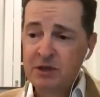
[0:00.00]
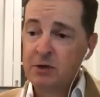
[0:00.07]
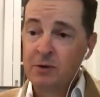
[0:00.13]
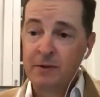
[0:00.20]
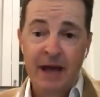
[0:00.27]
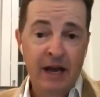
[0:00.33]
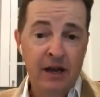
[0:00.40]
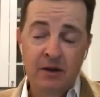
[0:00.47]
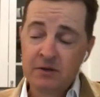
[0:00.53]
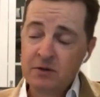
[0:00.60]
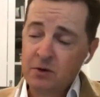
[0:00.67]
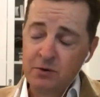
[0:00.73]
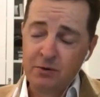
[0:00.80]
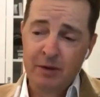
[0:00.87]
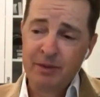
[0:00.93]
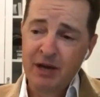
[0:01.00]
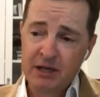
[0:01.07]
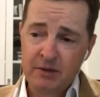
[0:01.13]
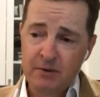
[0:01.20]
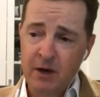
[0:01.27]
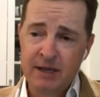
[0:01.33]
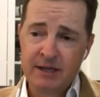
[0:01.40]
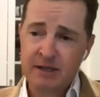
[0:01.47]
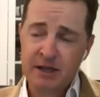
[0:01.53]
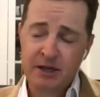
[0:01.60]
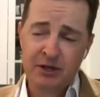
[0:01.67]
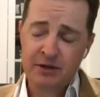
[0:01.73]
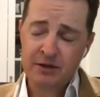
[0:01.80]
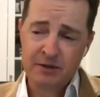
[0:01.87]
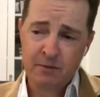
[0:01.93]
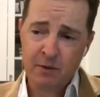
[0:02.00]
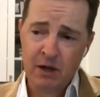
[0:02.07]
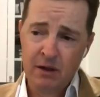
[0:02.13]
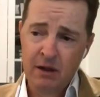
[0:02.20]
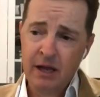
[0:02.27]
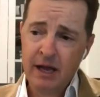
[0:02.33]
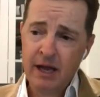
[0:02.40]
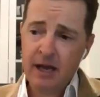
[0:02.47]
too. And that goes all the way back to iStation as well.